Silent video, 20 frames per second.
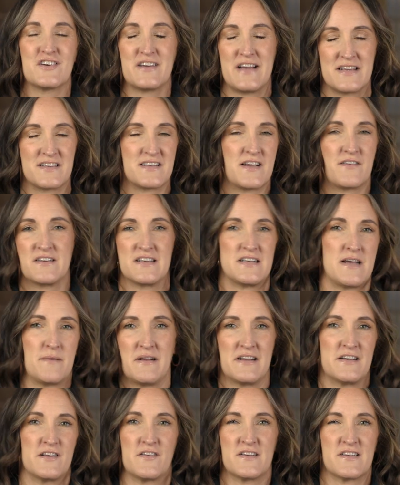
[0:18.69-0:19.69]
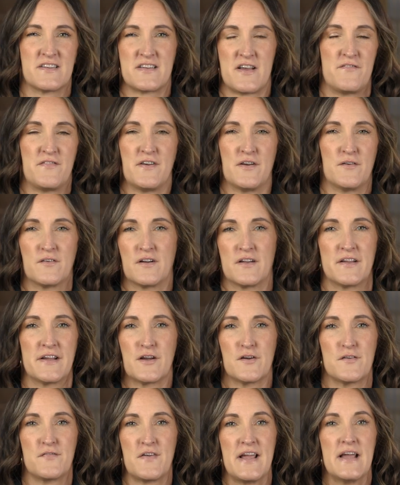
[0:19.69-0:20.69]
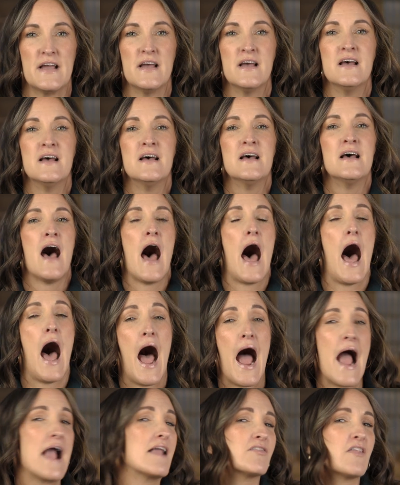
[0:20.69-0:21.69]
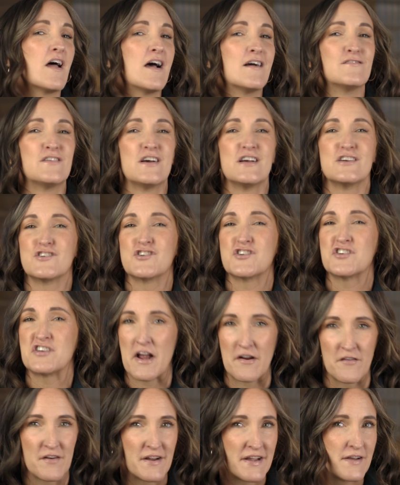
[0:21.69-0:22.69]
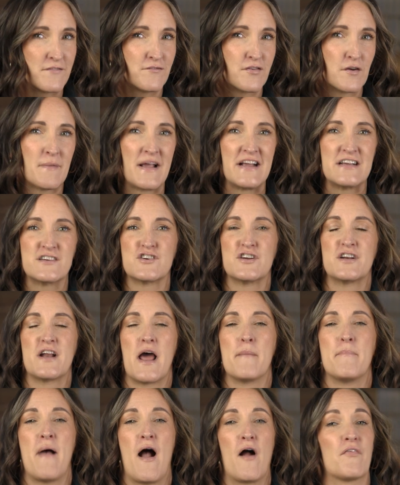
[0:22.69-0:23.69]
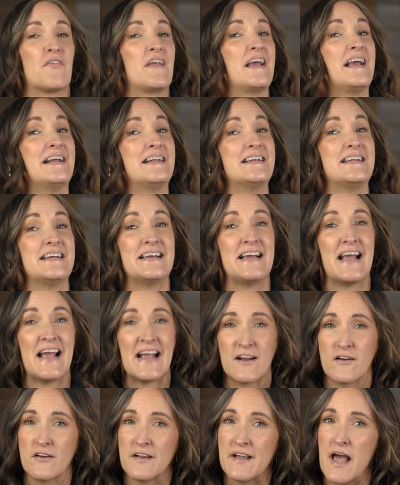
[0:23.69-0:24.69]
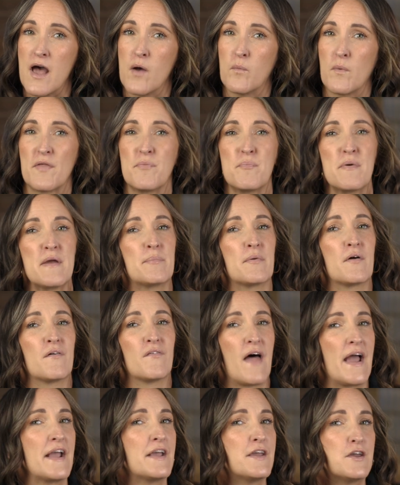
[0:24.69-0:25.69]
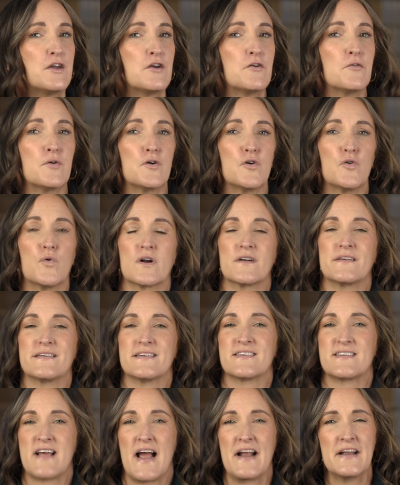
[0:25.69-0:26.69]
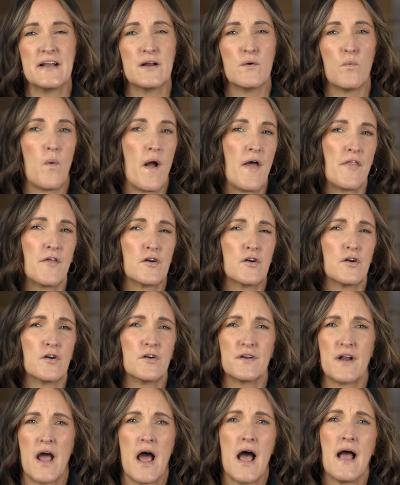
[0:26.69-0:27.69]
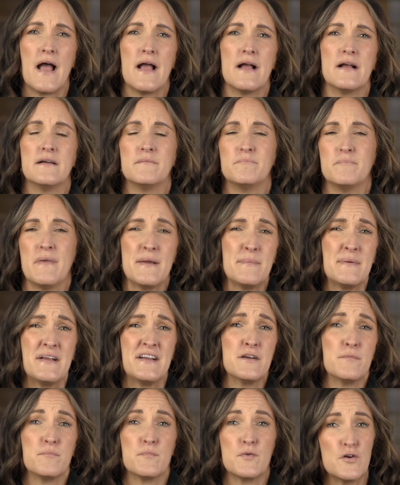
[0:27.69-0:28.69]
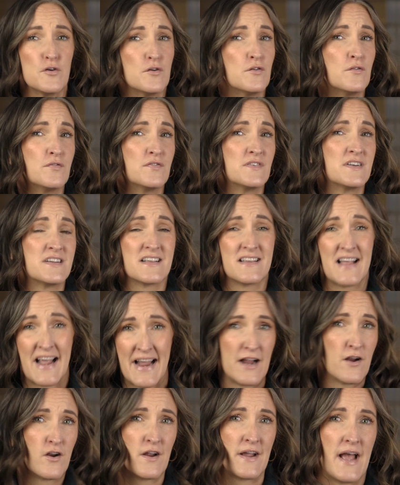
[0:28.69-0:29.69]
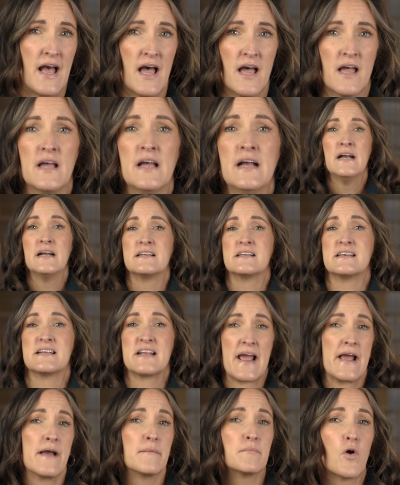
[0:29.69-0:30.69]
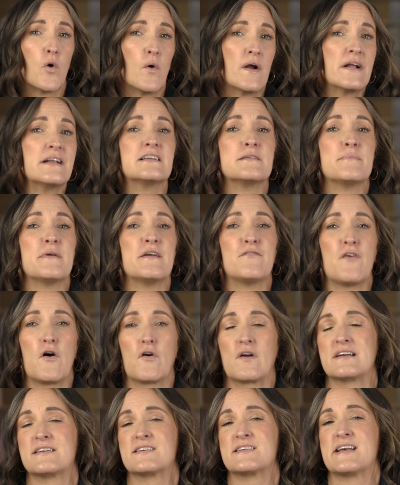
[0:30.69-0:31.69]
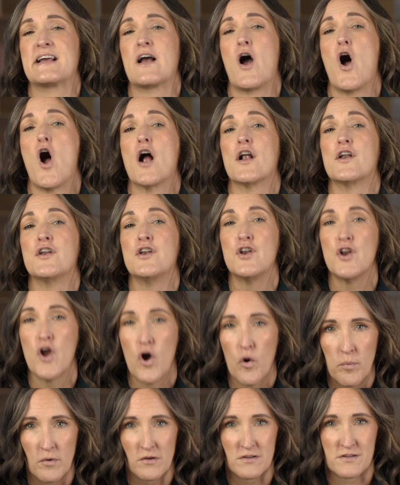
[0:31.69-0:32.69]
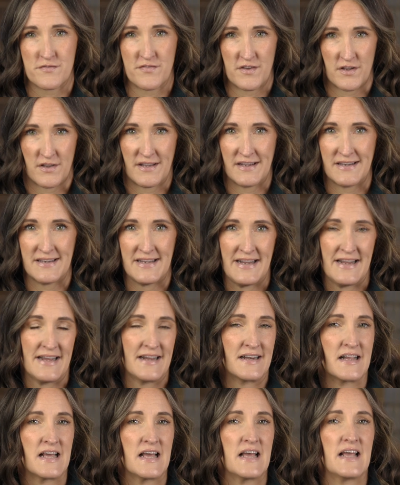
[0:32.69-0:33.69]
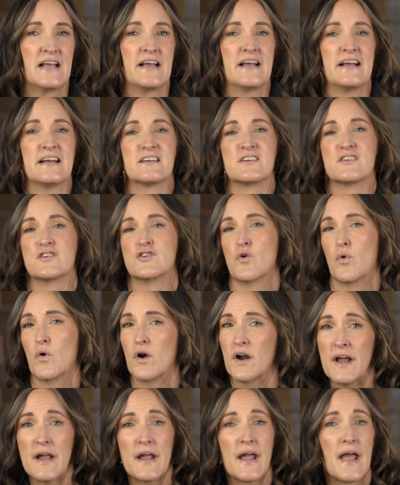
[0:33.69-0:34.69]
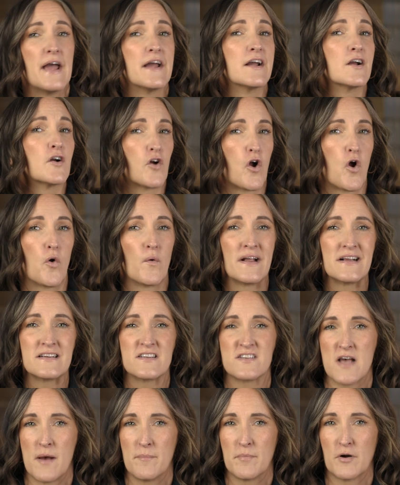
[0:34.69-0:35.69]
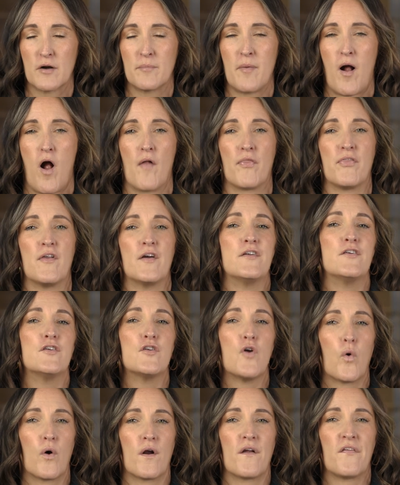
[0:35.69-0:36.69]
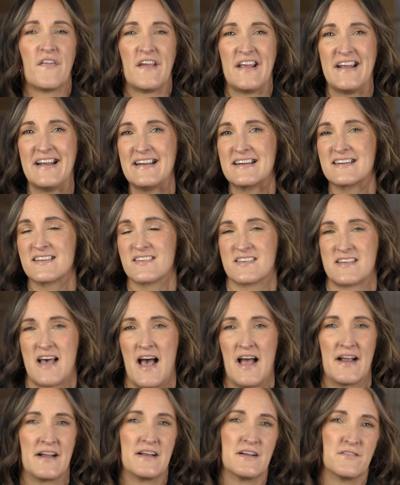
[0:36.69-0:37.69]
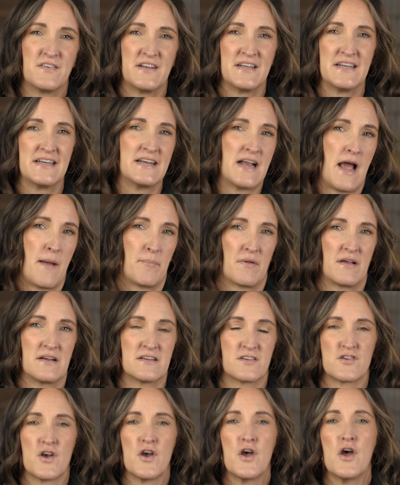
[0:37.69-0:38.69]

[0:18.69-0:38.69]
Yes, every time I do this, I feel really goofy. I love sharing information about the Indy area with people like you who are deciding whether or not maybe to move to the area. Today, I'm going to be focusing on Noblesville, Indiana, a historic and growing suburb on the northeast side of Indianapolis.